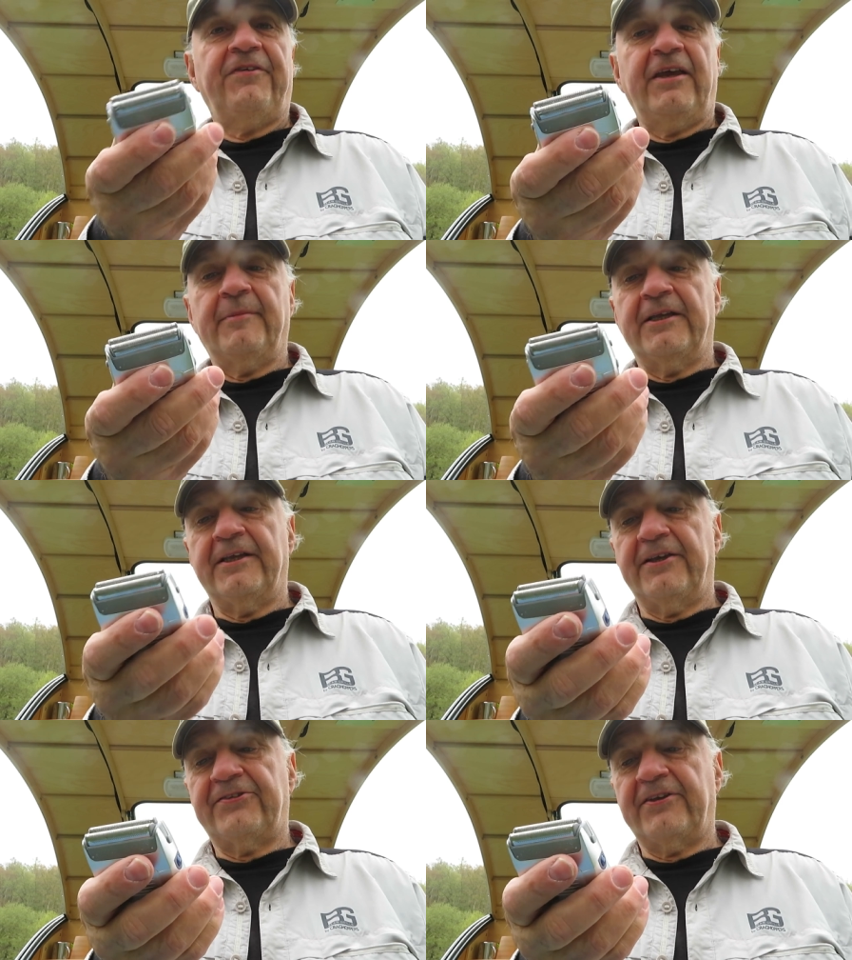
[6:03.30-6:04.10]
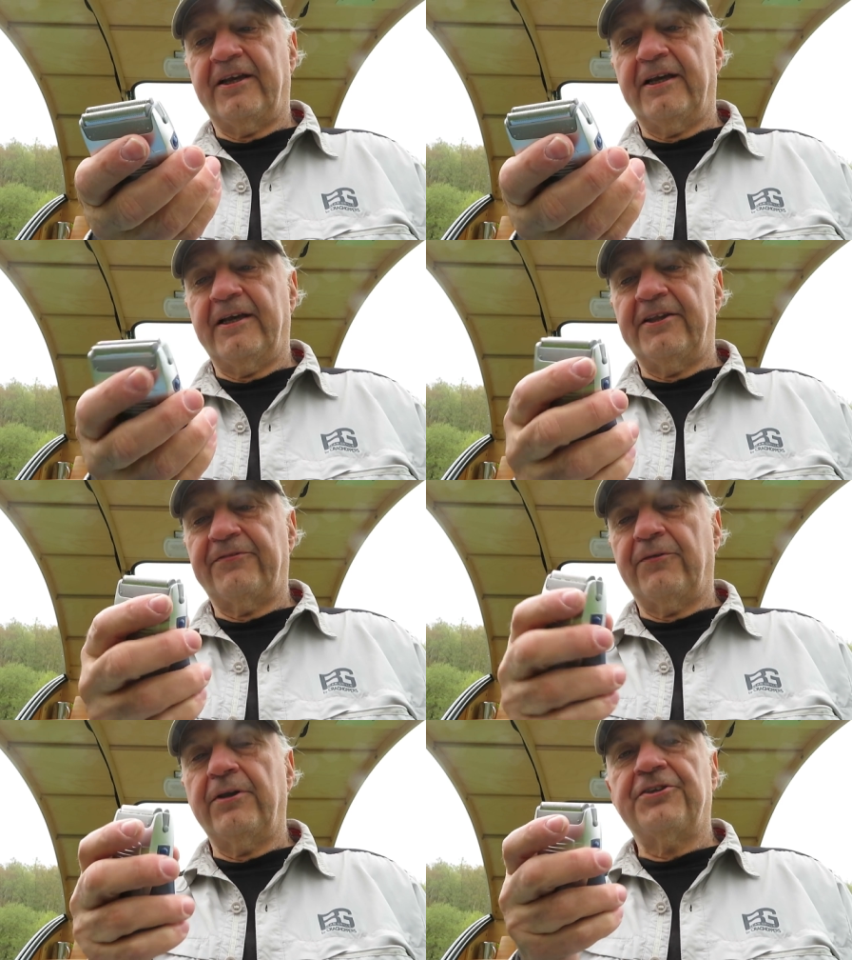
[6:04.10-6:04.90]
to fame on this,
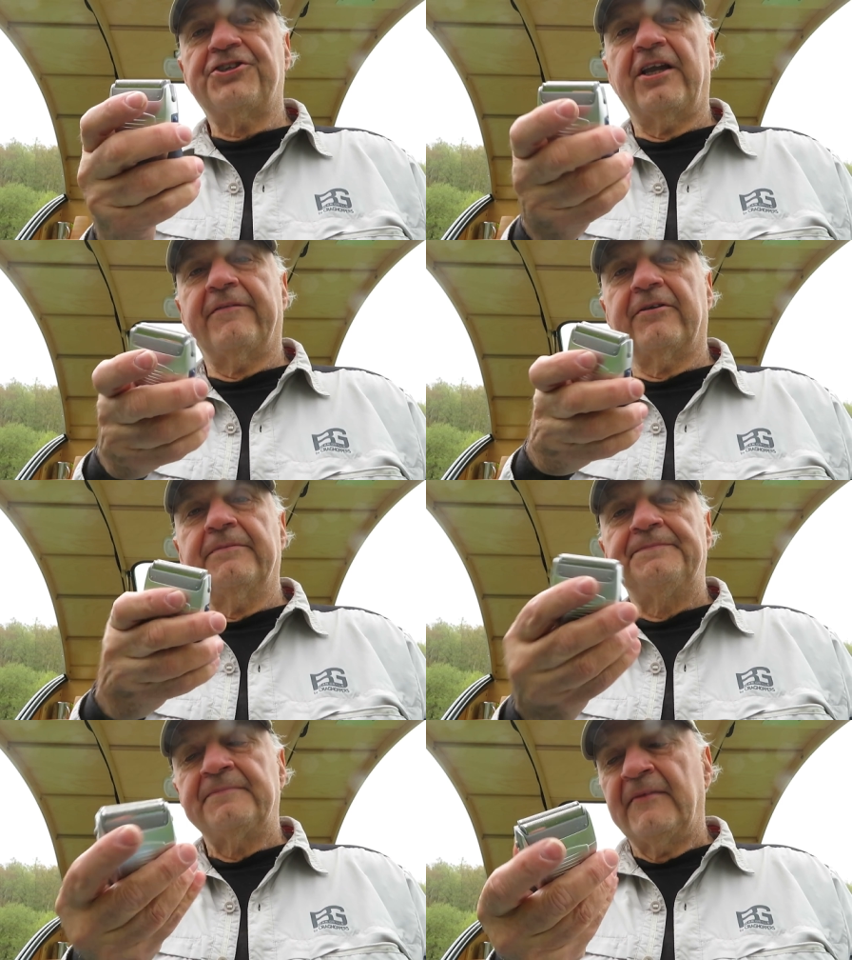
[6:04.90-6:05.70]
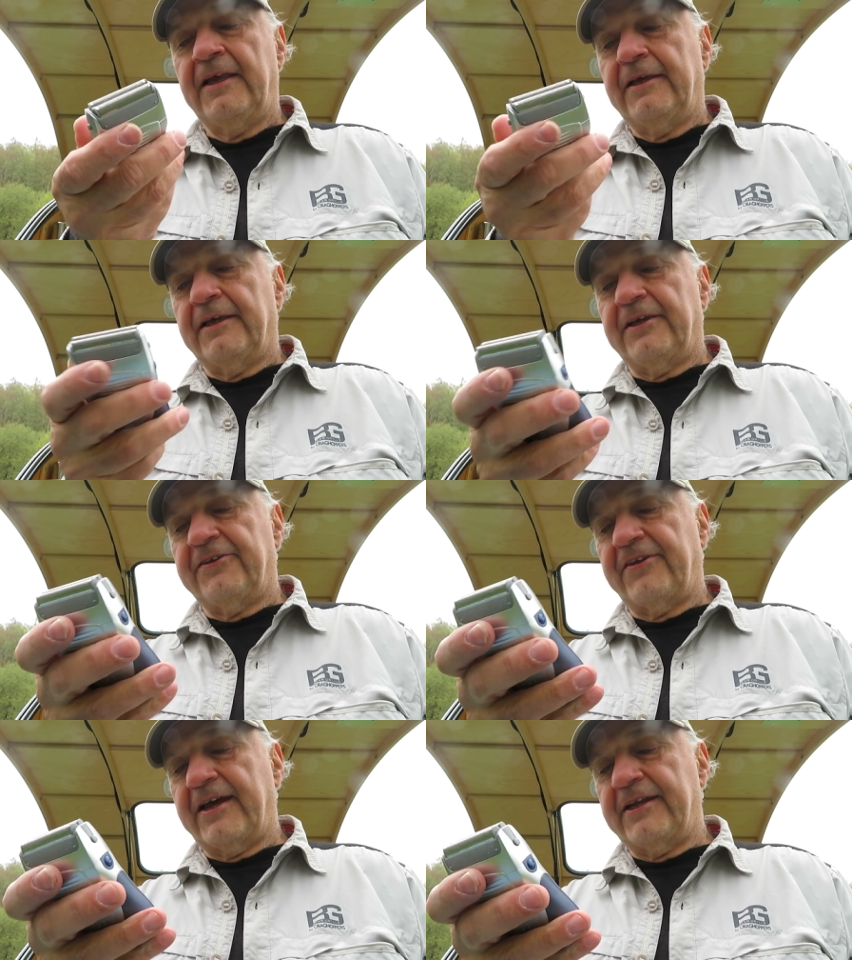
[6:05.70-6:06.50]
this foil shaver,
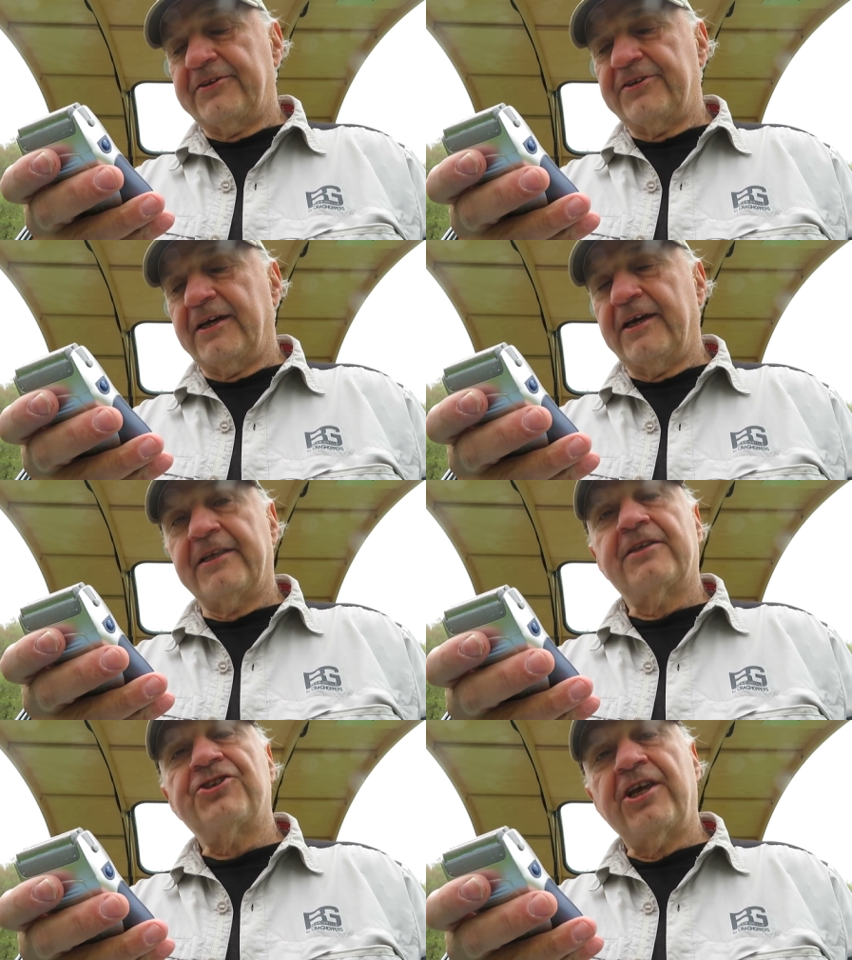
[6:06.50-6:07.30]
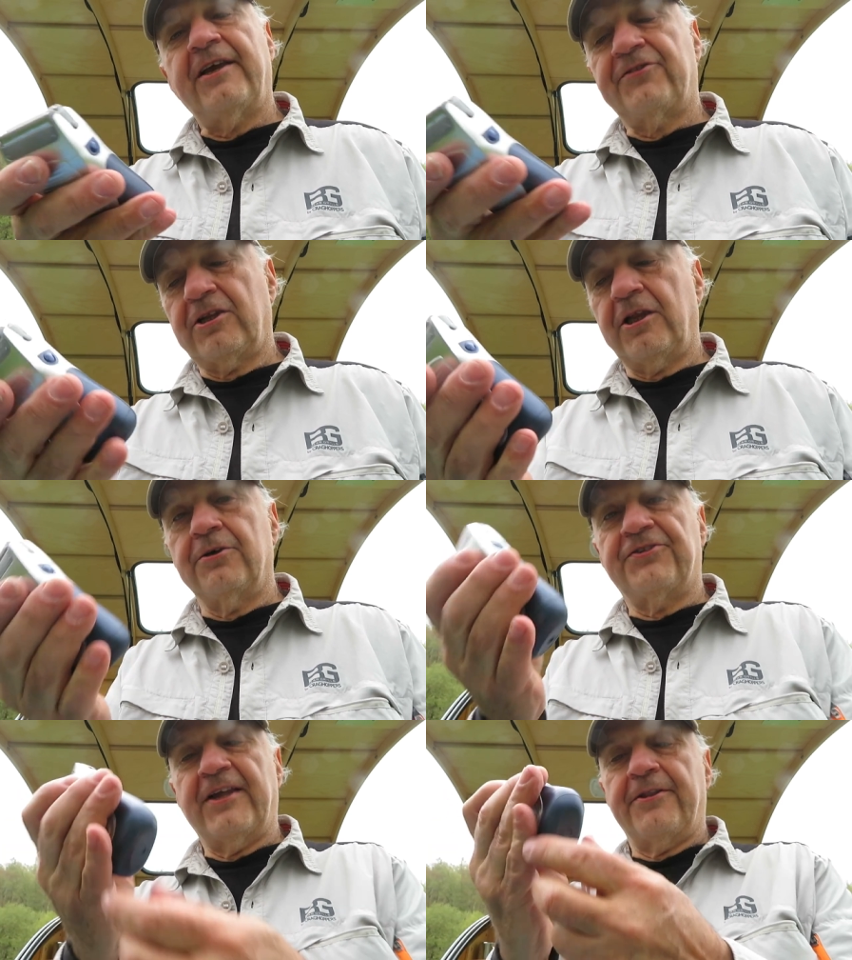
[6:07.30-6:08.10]
is that it, uh, it shaves
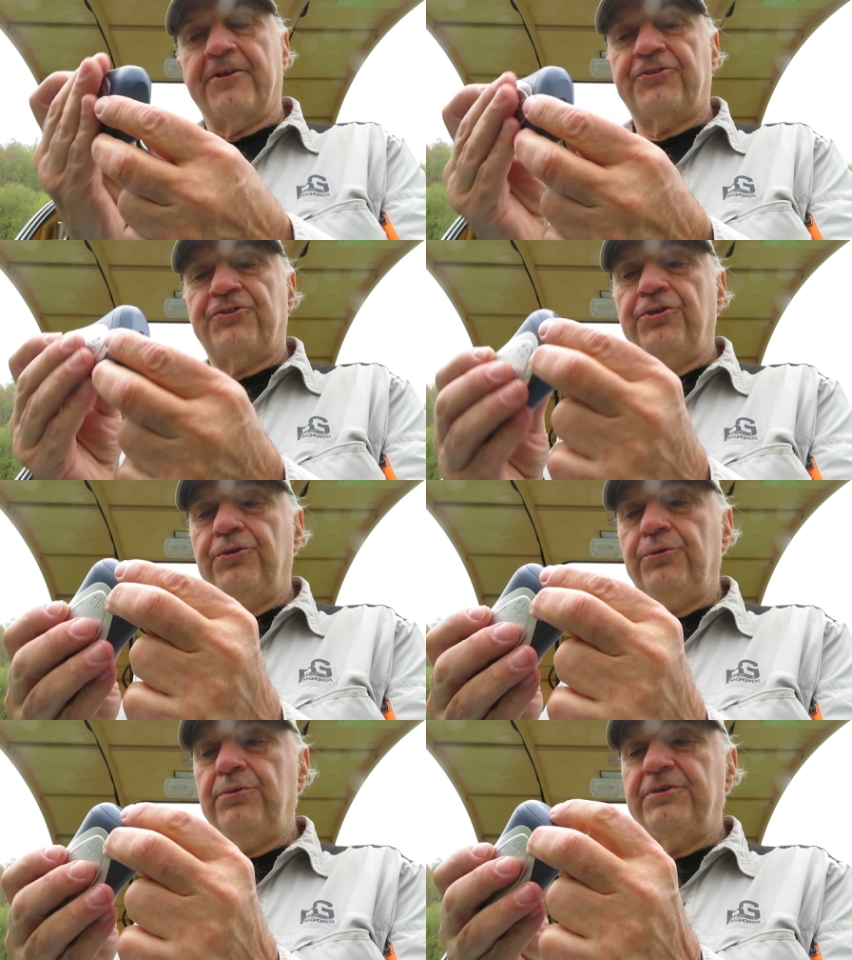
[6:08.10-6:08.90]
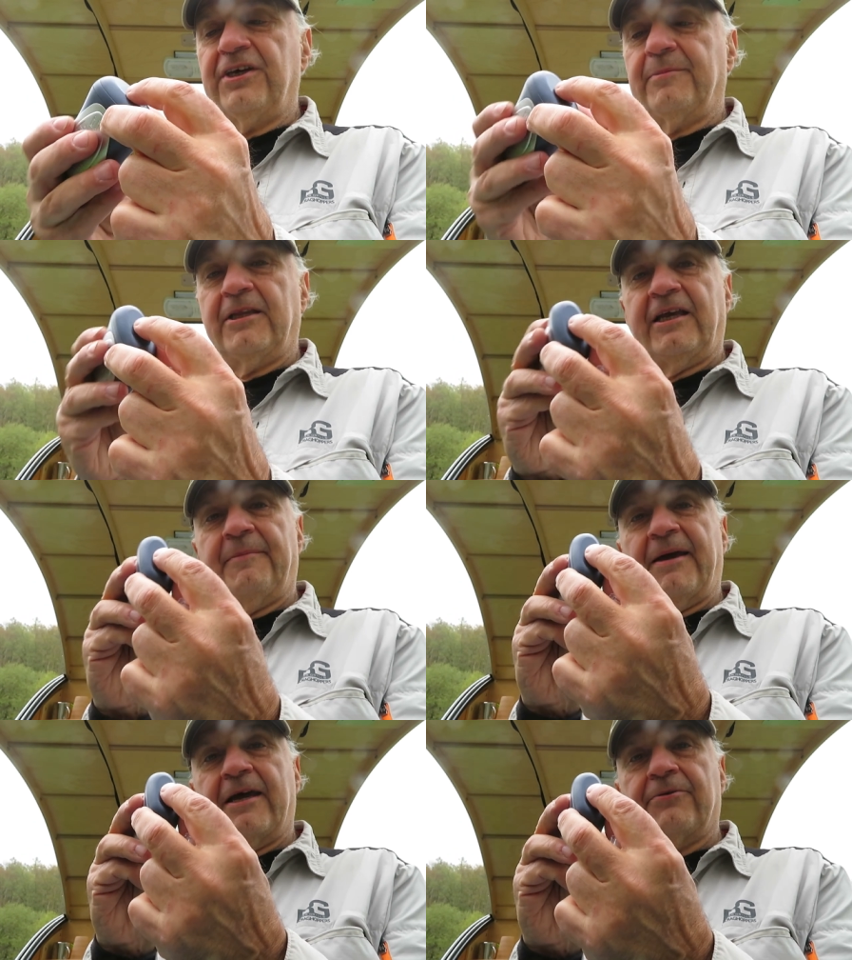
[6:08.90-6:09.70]
close. Now there's two
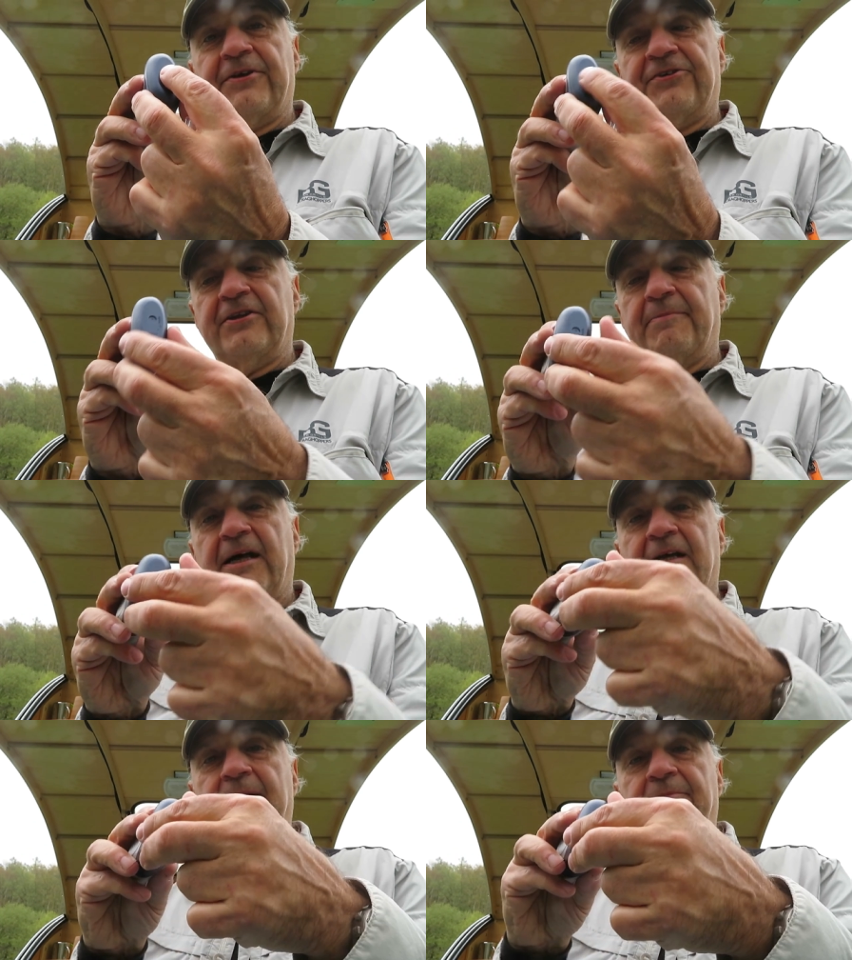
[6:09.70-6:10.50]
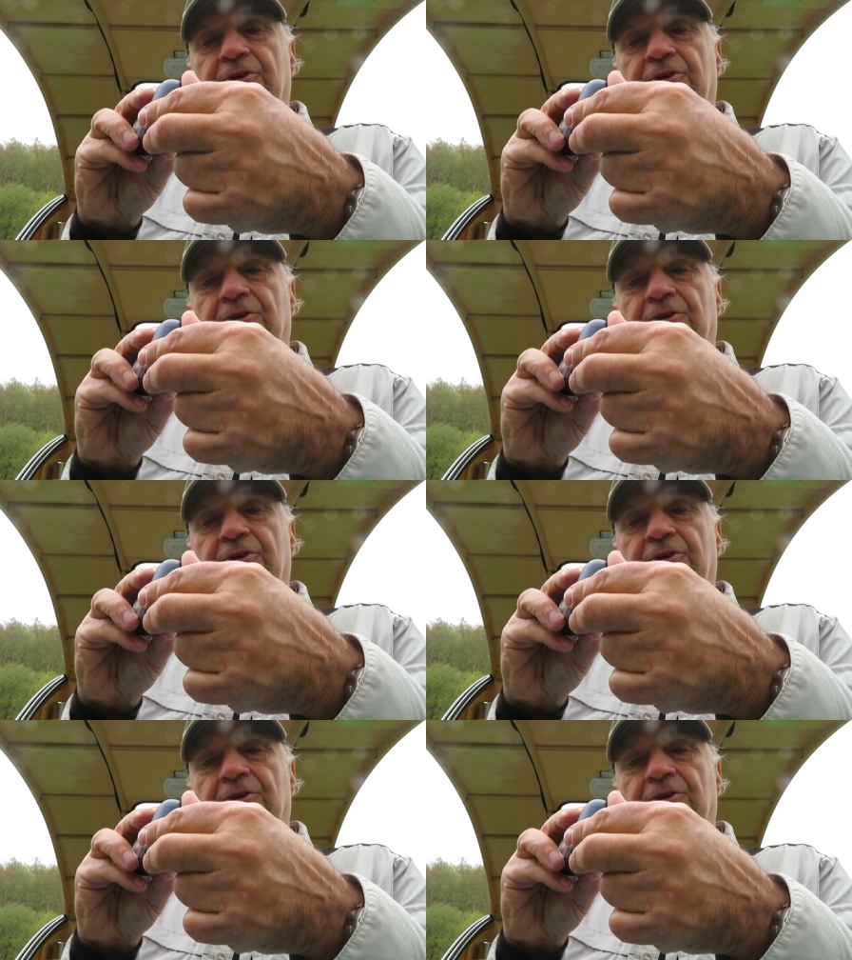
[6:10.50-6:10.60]
AA batteries in the bottom.